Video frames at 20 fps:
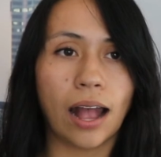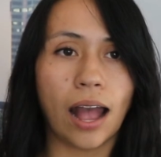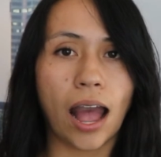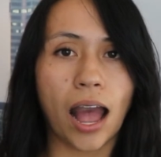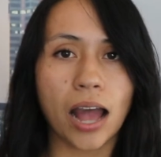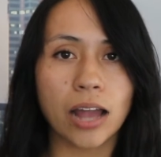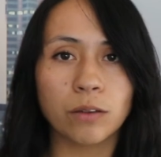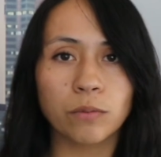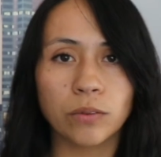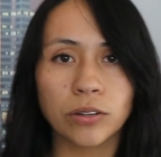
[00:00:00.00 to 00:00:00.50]

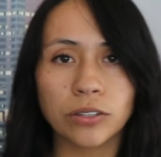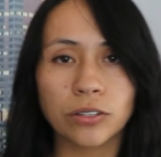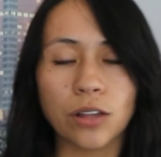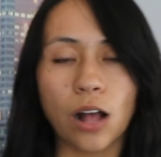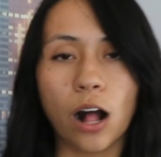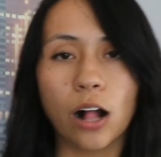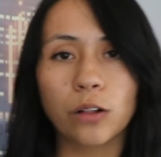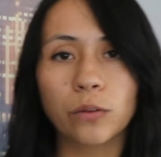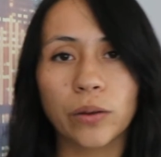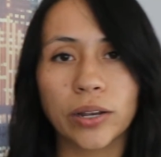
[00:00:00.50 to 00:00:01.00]
I was
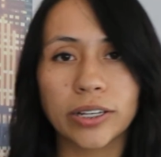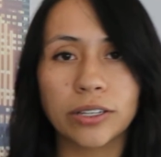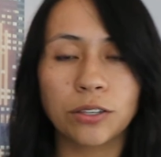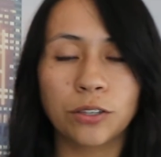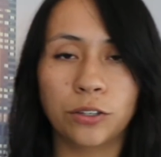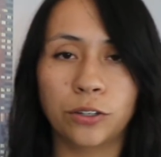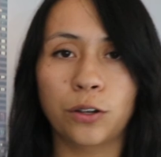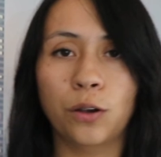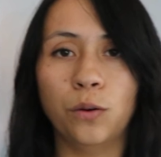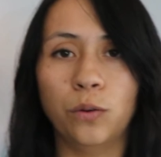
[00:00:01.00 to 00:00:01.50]

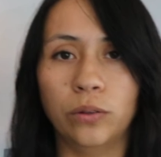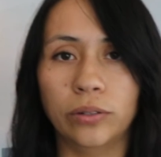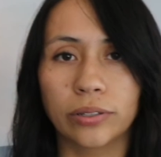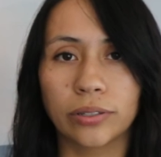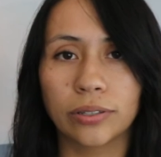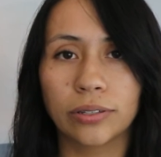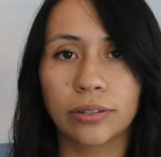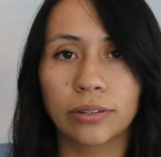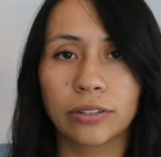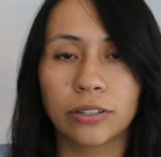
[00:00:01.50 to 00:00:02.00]
always
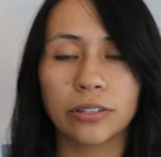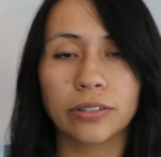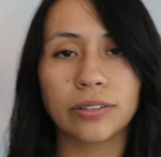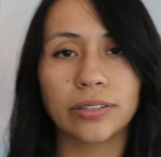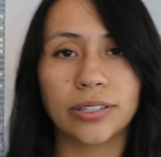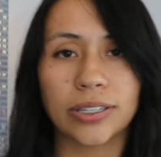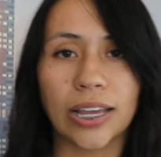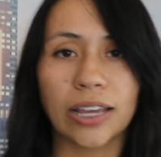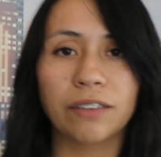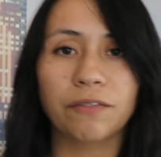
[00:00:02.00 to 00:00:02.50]
told to
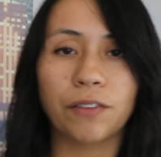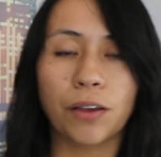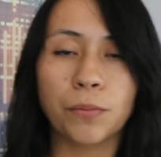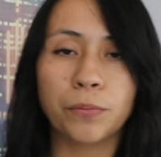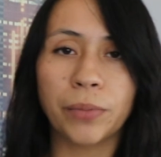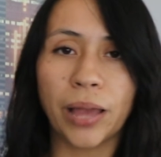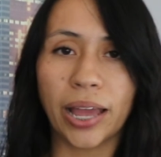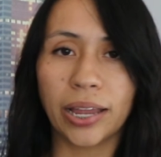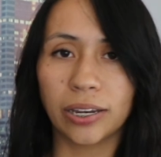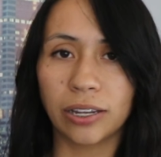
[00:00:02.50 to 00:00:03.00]
save a
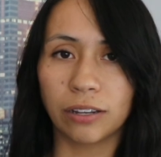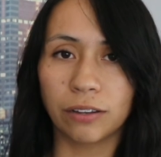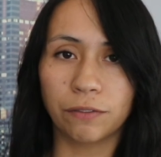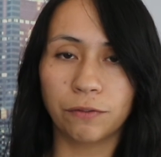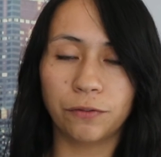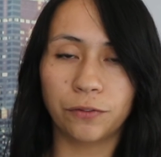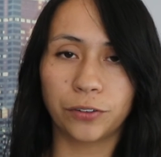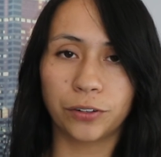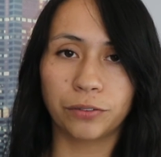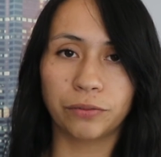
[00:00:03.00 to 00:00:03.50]
penny
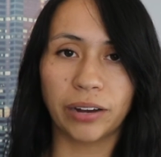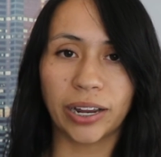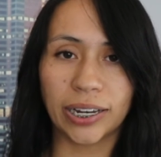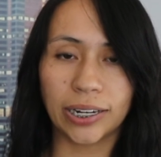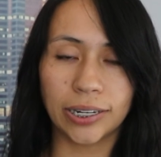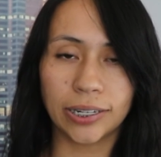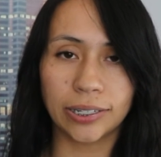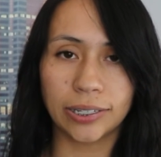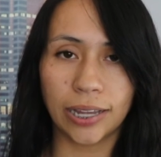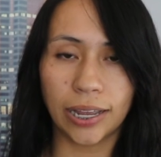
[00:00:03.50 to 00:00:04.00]
for a
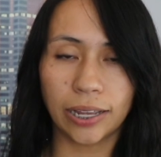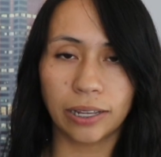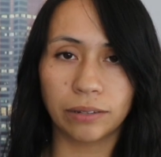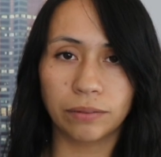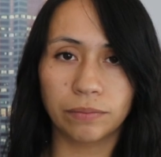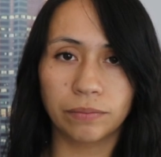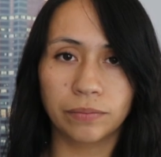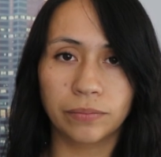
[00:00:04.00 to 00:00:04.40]
rainy day.